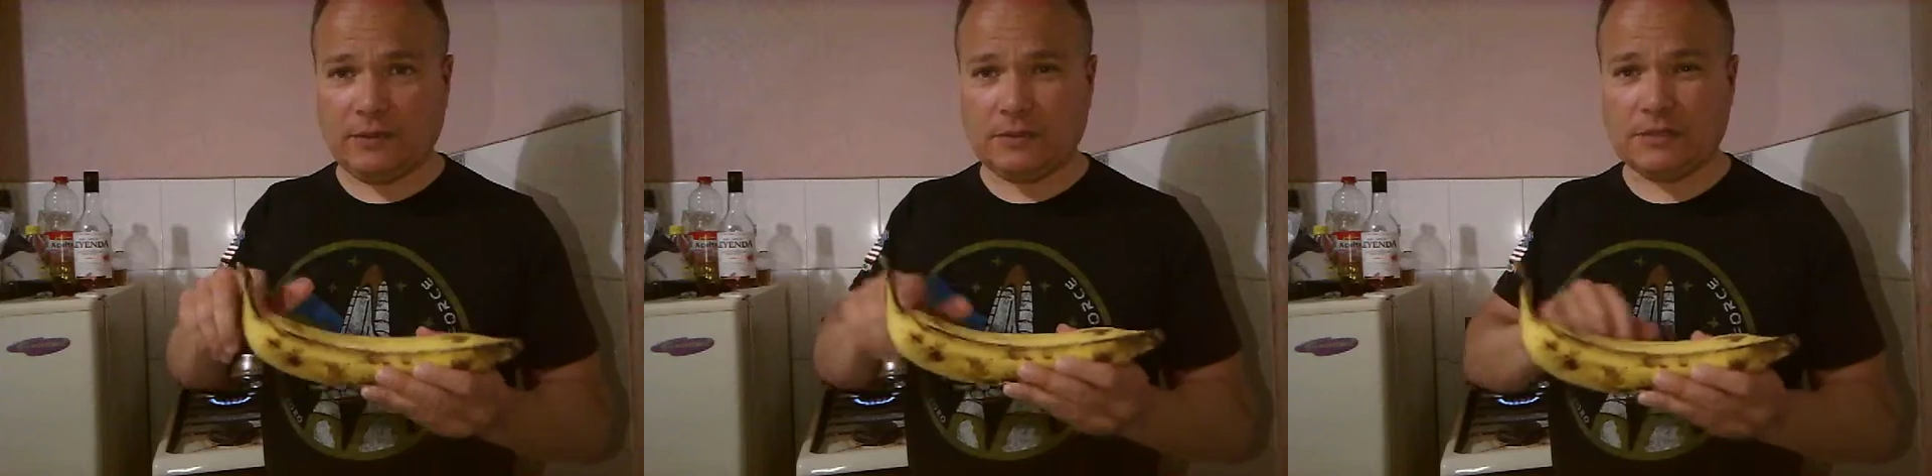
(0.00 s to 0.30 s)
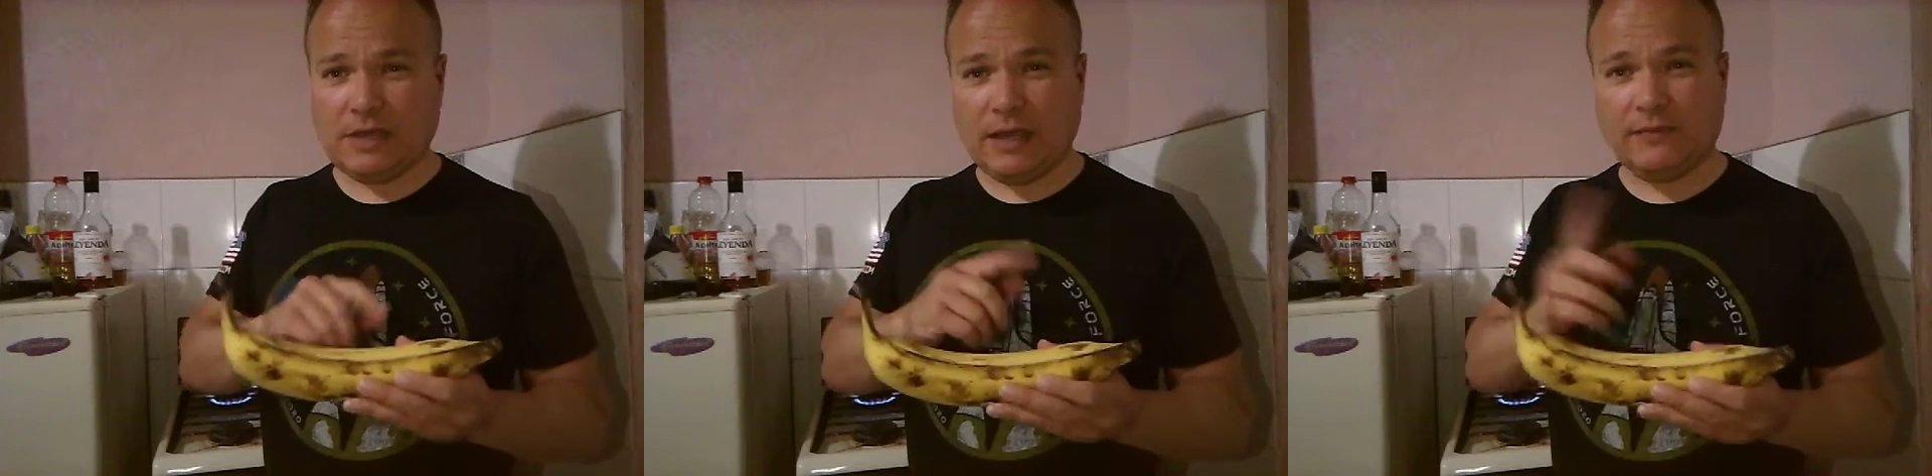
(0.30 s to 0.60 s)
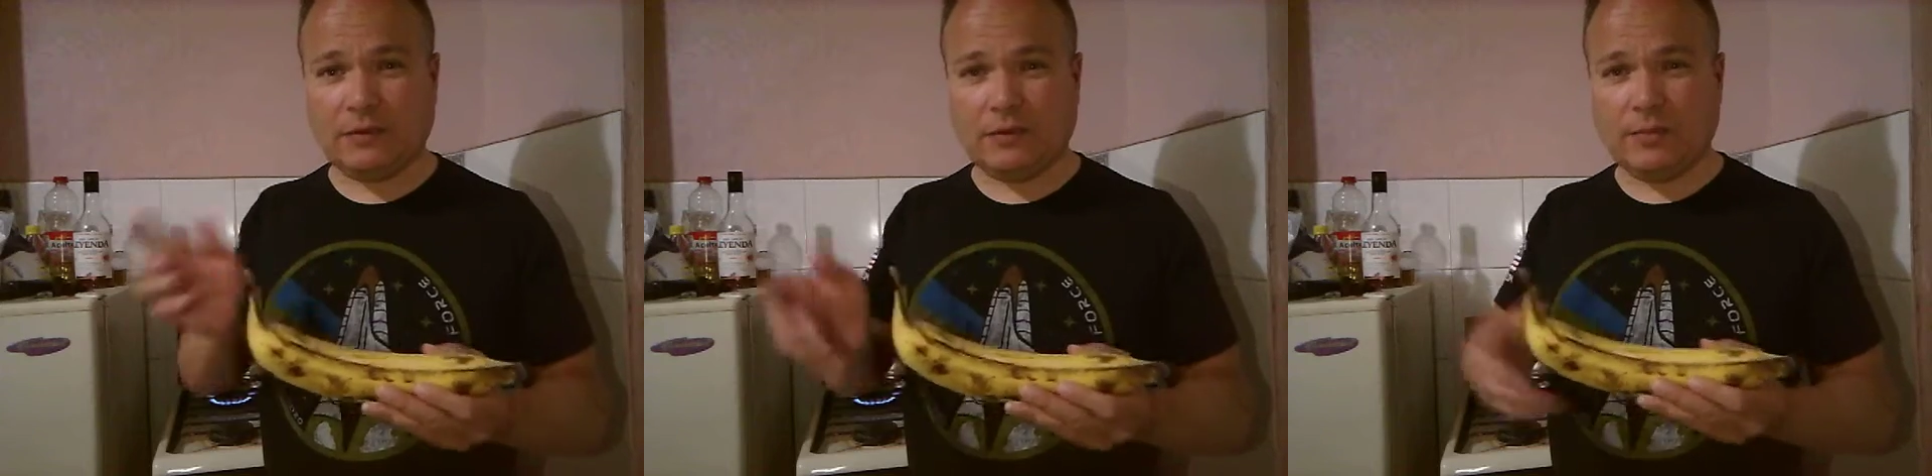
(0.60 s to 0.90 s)
to use a knife
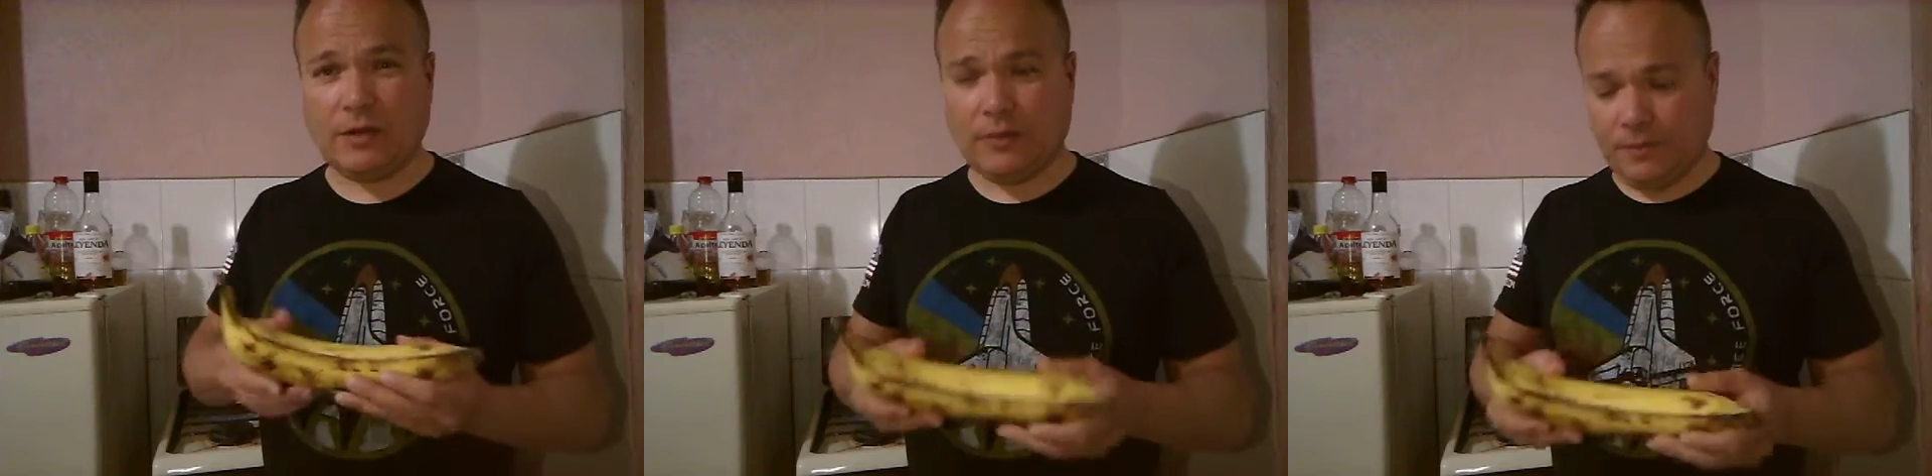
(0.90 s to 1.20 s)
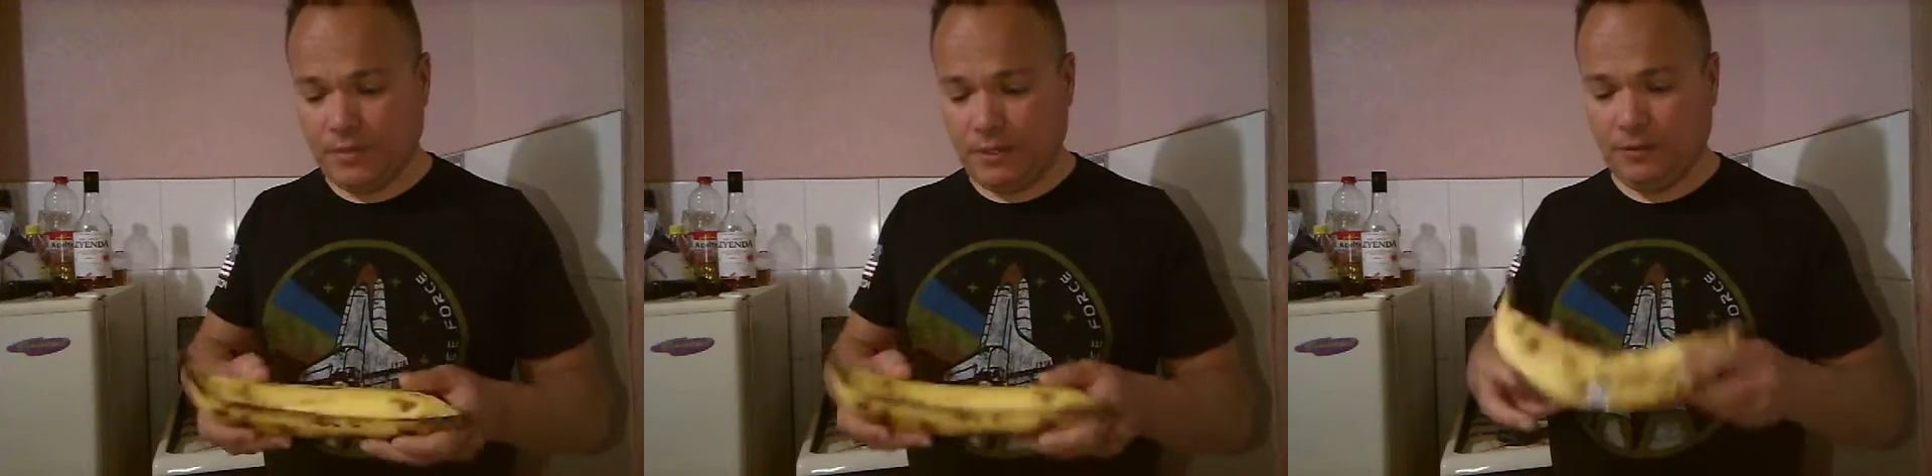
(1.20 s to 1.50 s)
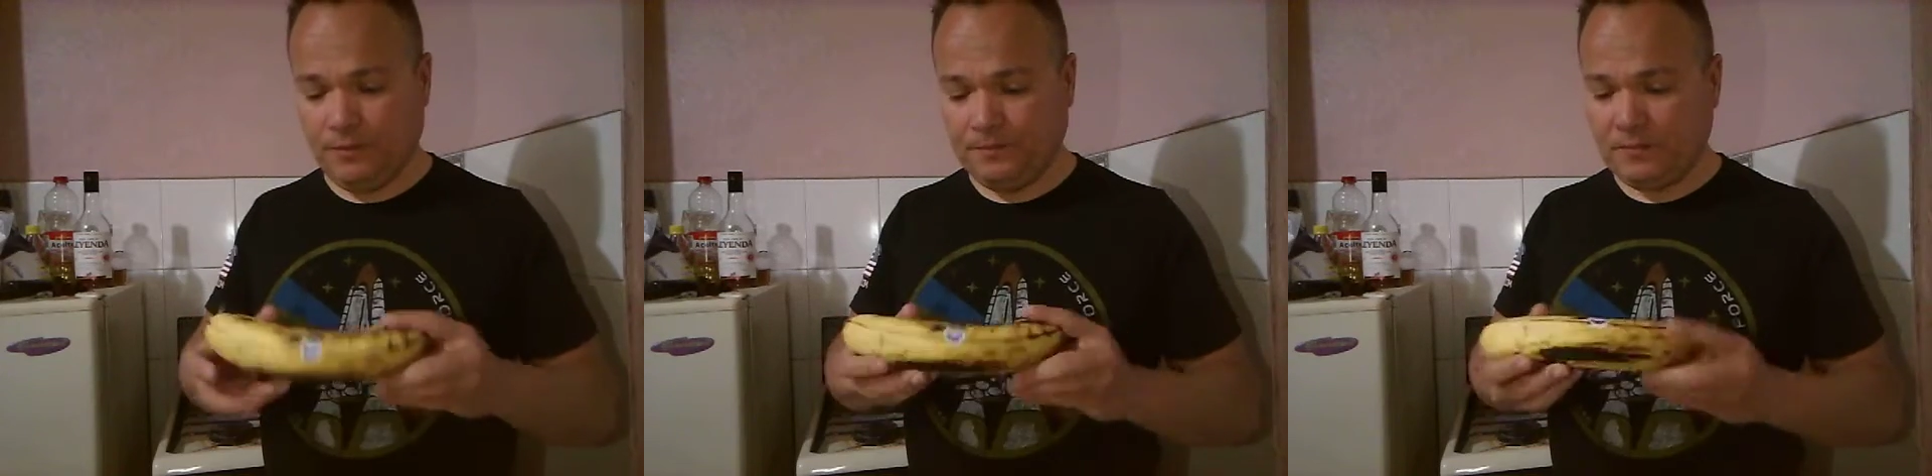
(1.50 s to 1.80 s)
a little bit on the peel.